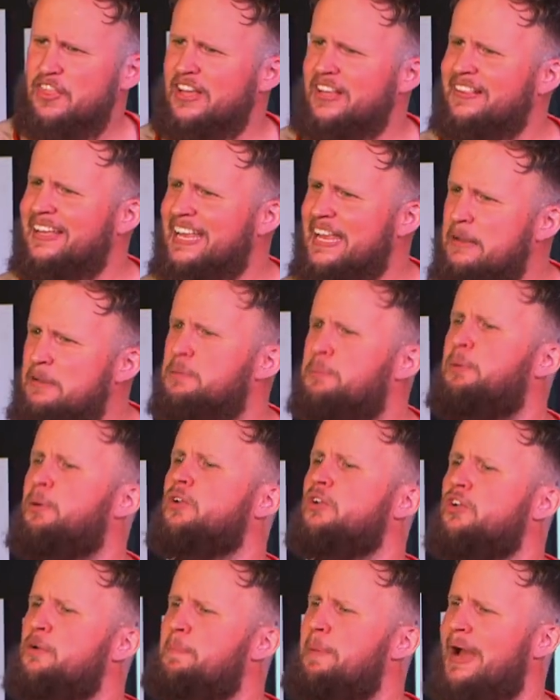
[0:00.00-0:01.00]
thing that keeps
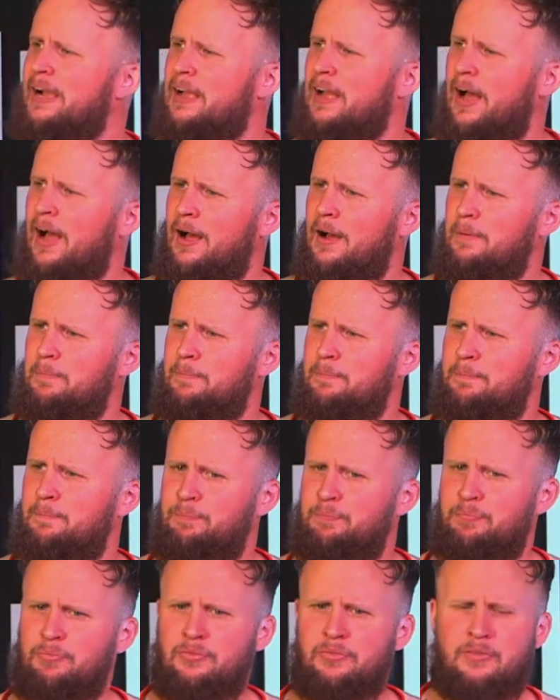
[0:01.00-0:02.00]
pulling you back up.
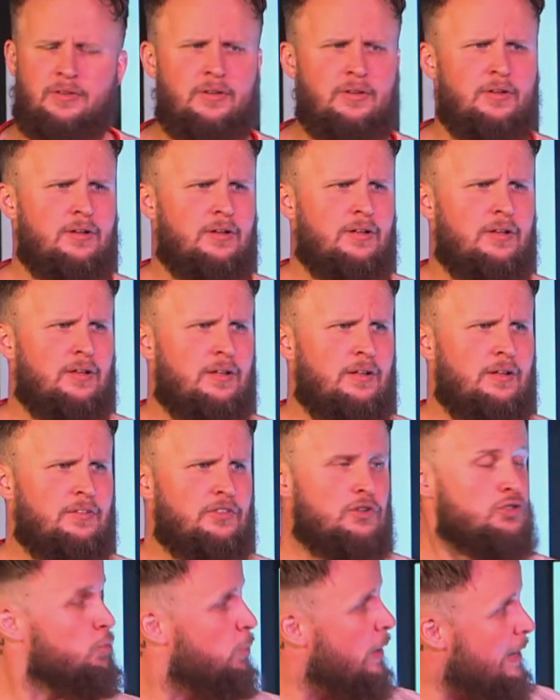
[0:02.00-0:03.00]

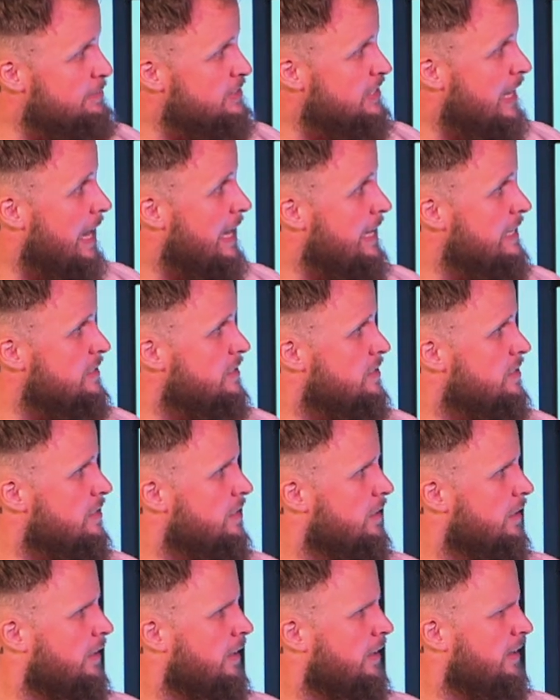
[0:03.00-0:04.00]
Those
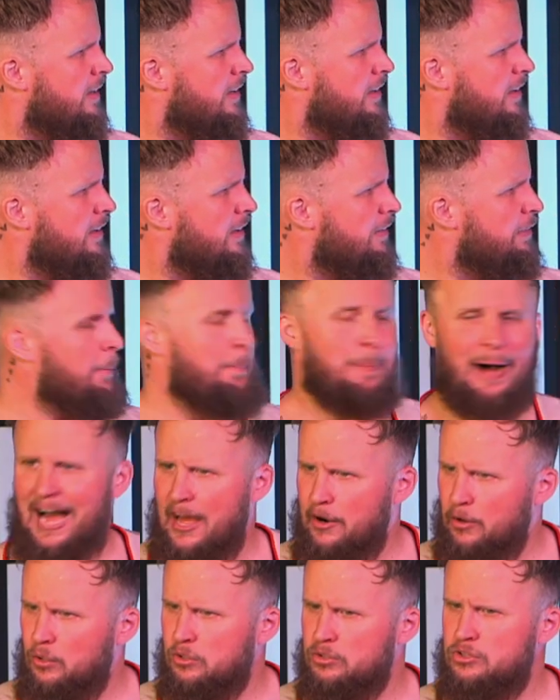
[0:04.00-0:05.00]
websites, the
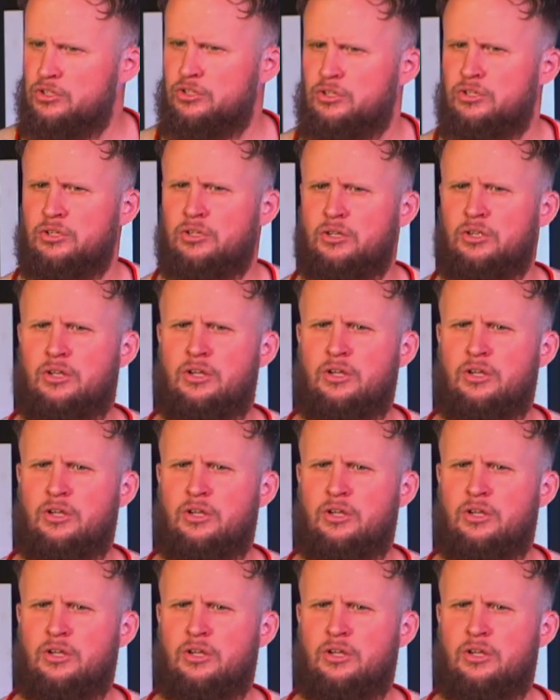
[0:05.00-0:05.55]
bottles,